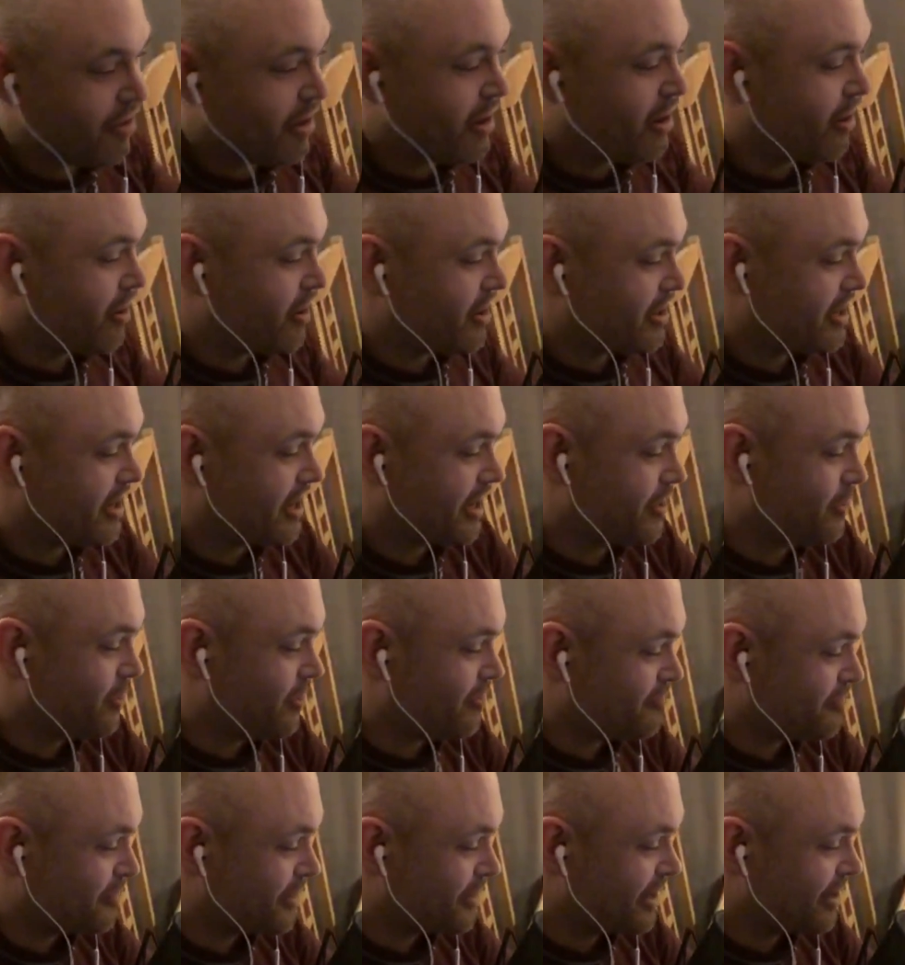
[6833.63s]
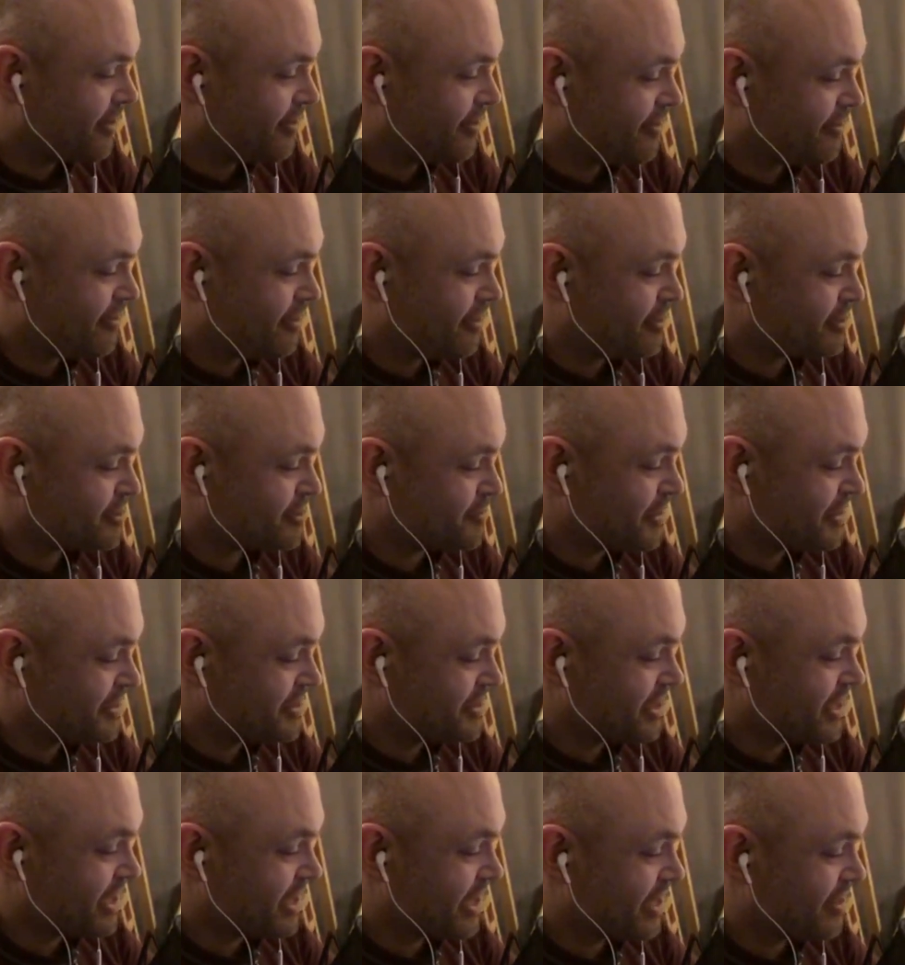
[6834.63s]
right, I'm going to cut you off, mate. I'll
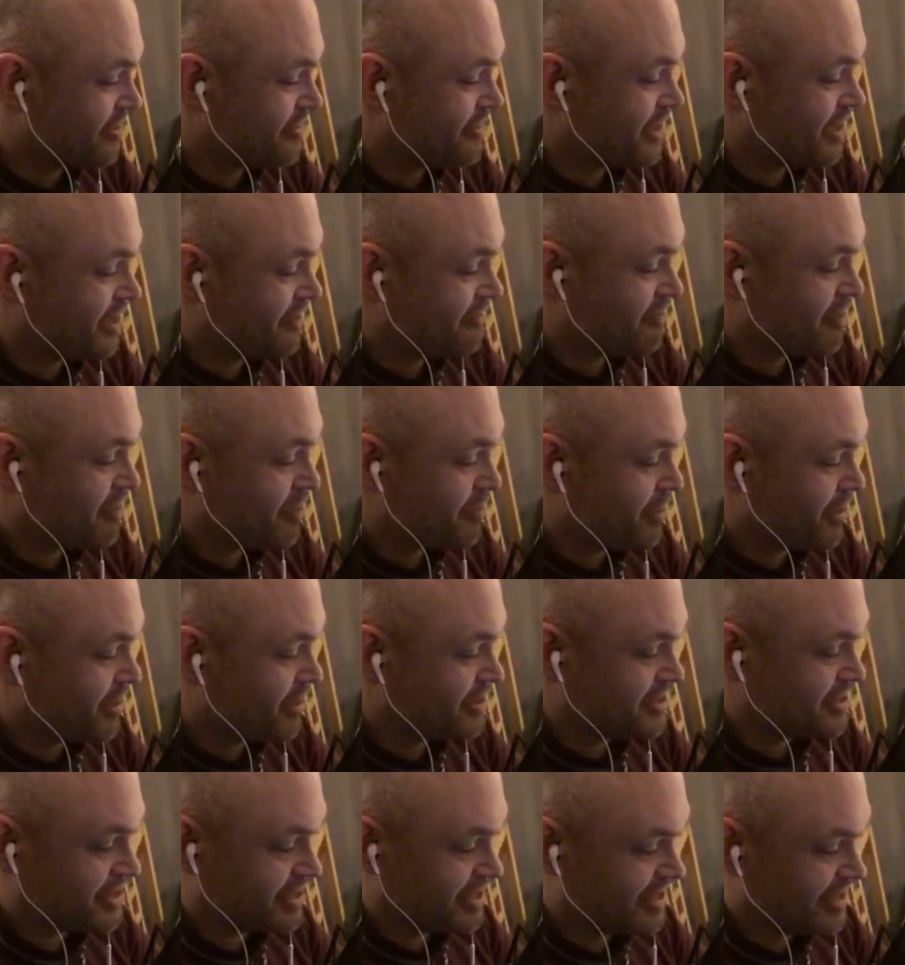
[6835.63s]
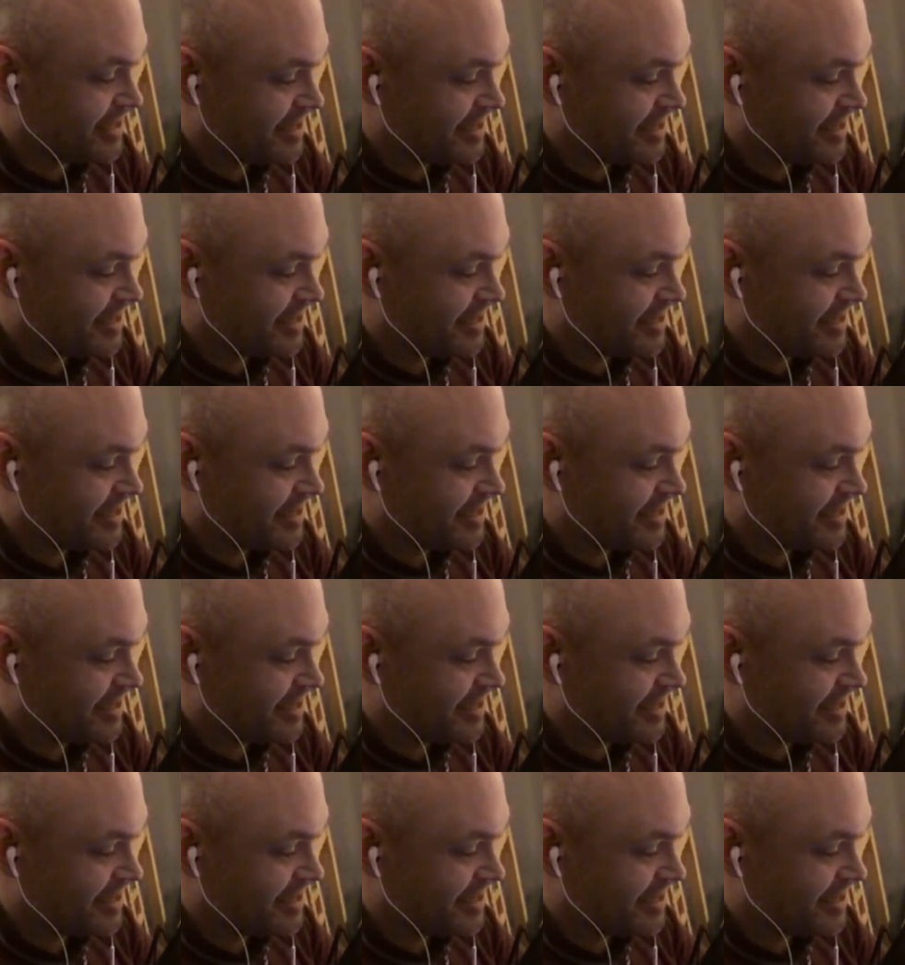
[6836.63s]
speak to you later. Thank you very much.